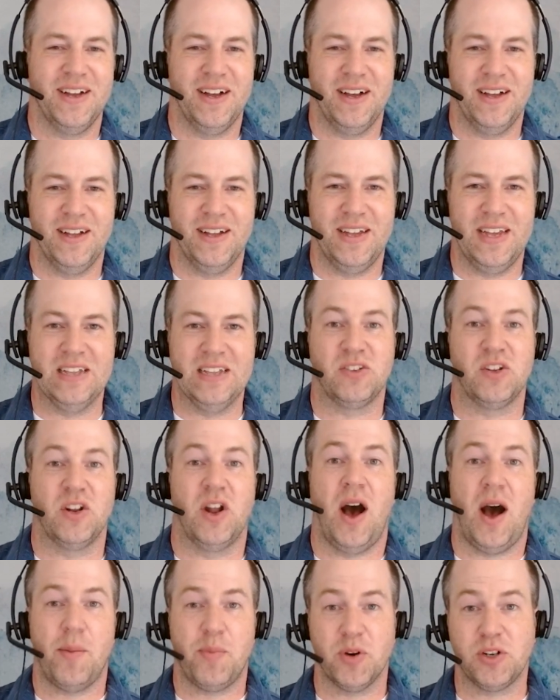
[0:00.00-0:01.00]
It's an
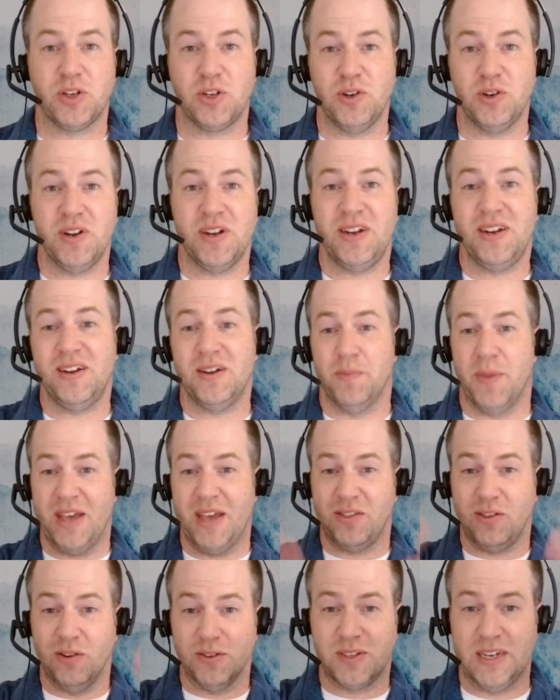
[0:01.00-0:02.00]
opportunity to
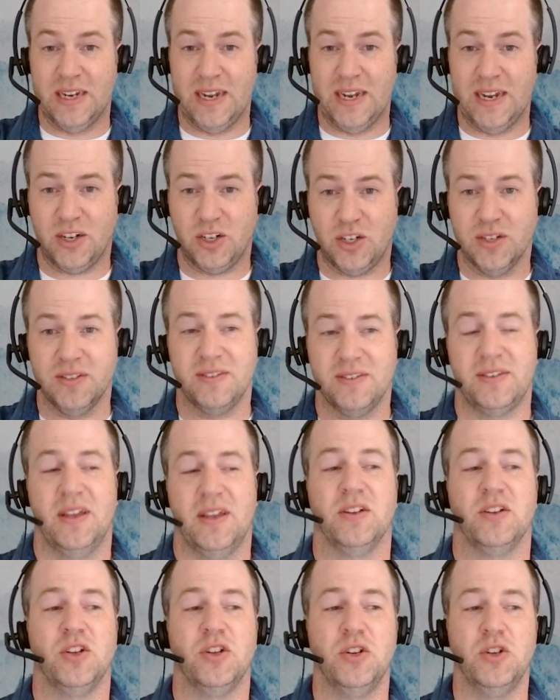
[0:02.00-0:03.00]
make those connections
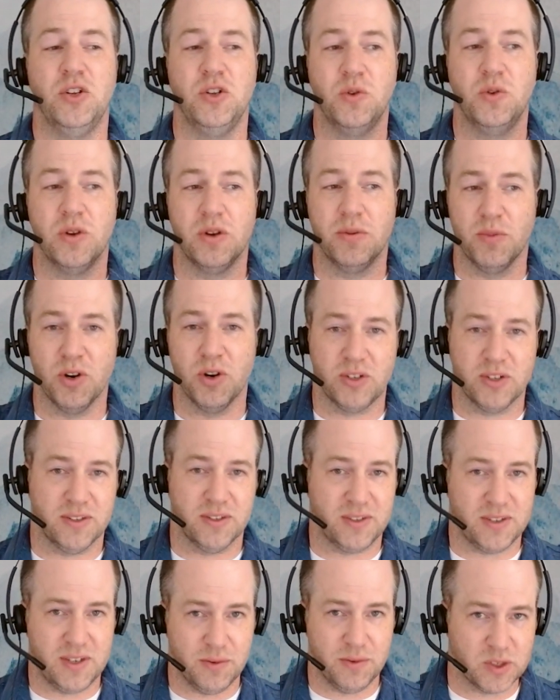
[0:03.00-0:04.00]
and to do an
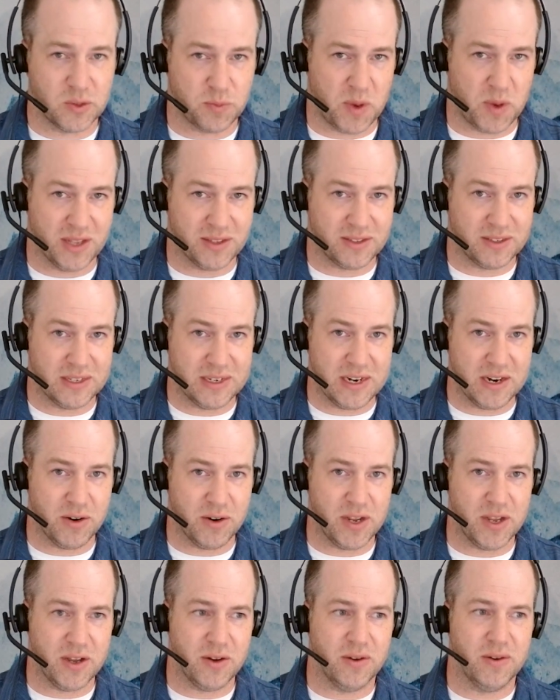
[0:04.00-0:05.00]
emergency response
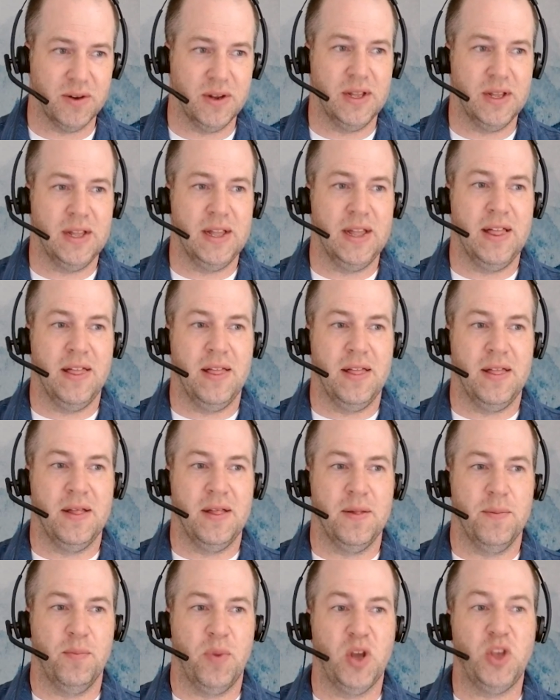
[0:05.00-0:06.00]
scenario,
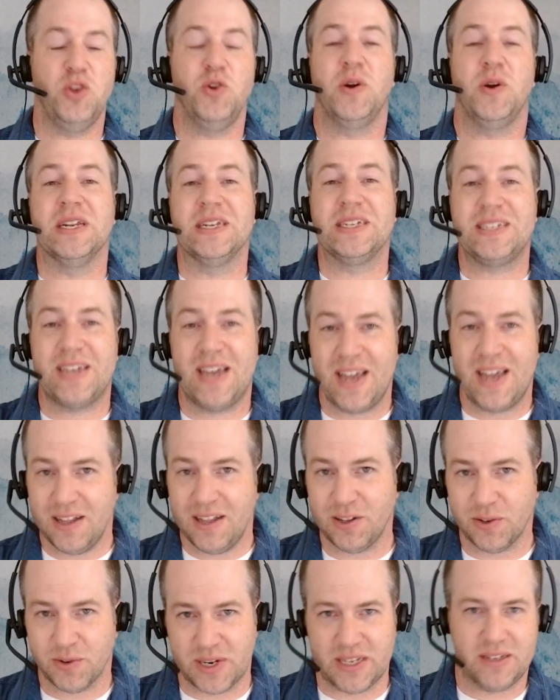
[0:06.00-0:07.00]
but you can
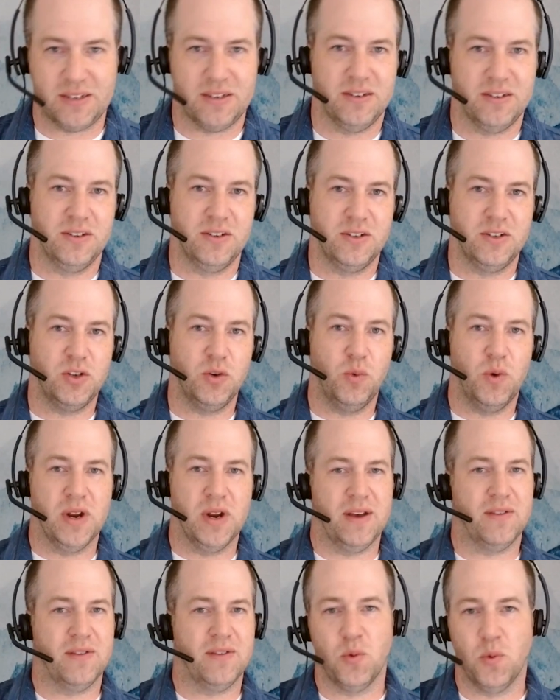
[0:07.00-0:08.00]
tailor it to
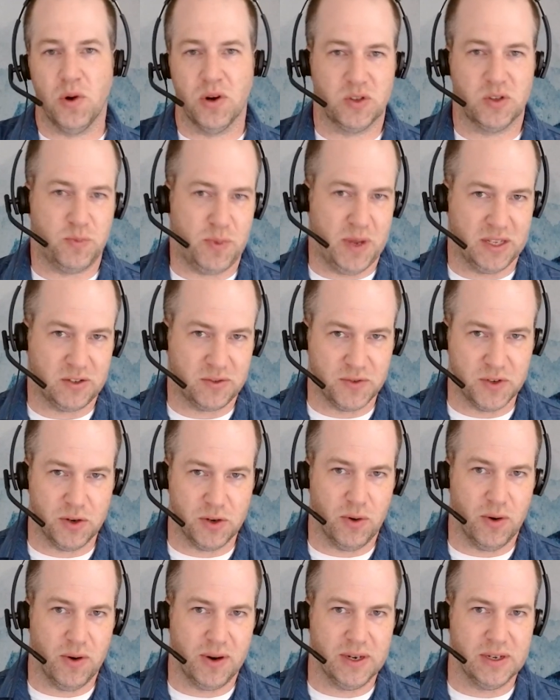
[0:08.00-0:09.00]
whatever works best for
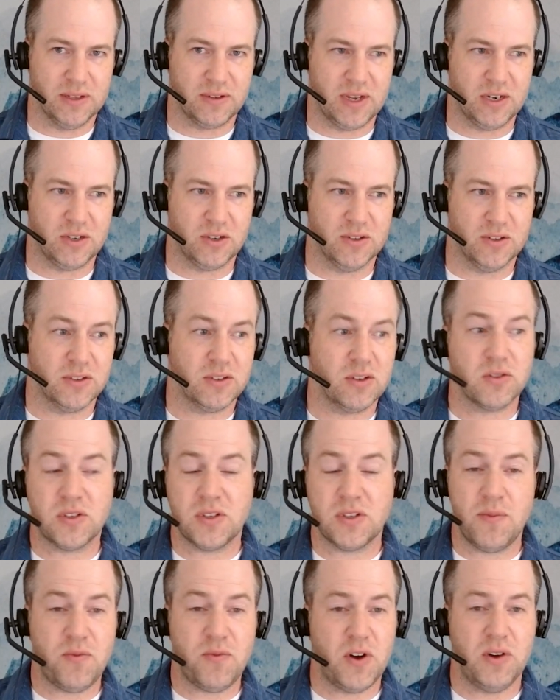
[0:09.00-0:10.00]
your organization. So
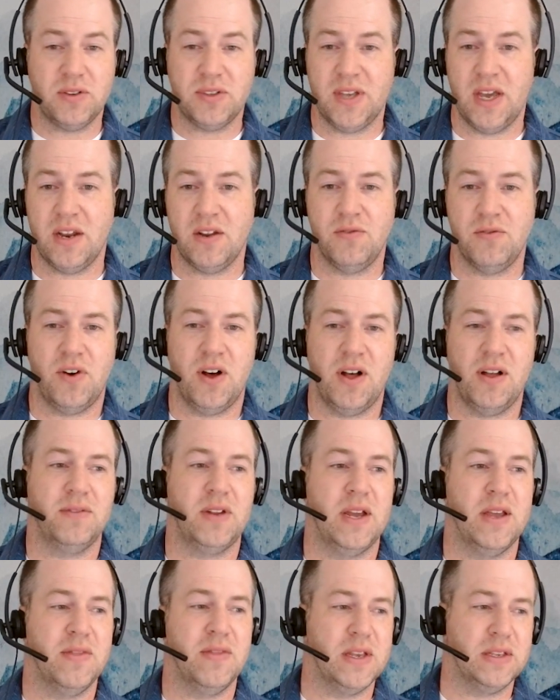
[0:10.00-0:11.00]
some folks get
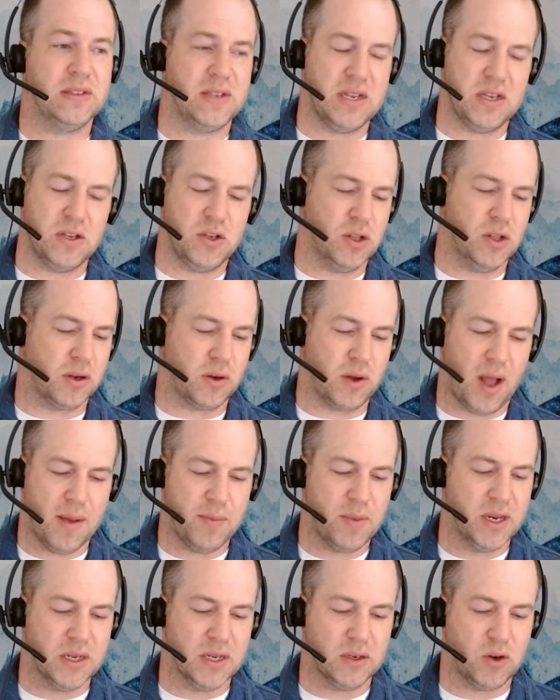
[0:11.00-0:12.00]
involved and they say, look,
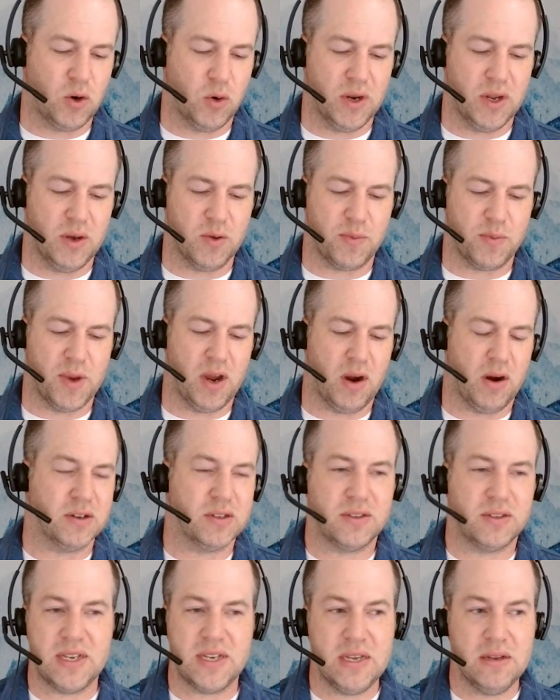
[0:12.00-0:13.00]
I'm going to coordinate with my
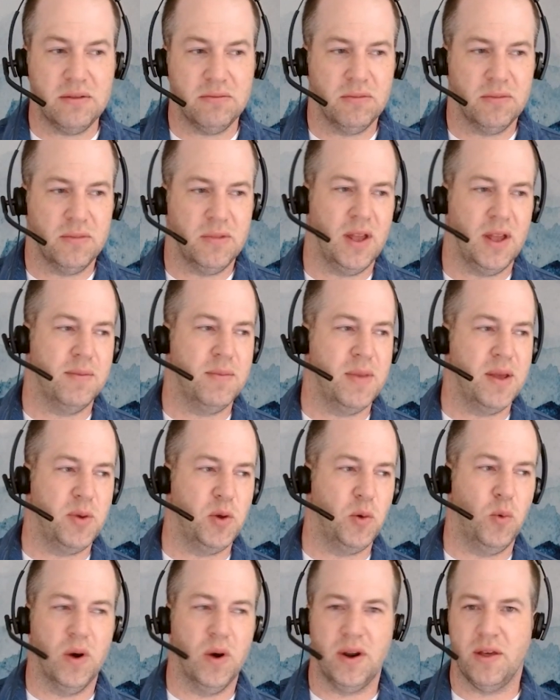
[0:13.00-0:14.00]
RC and
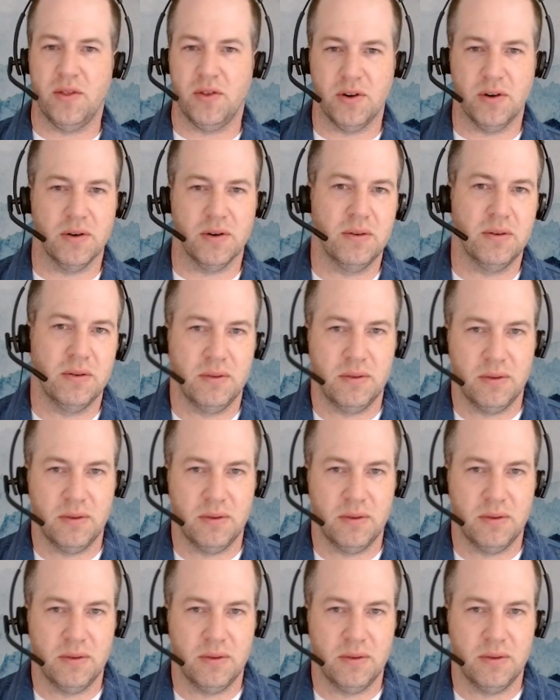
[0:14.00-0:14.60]
maybe one other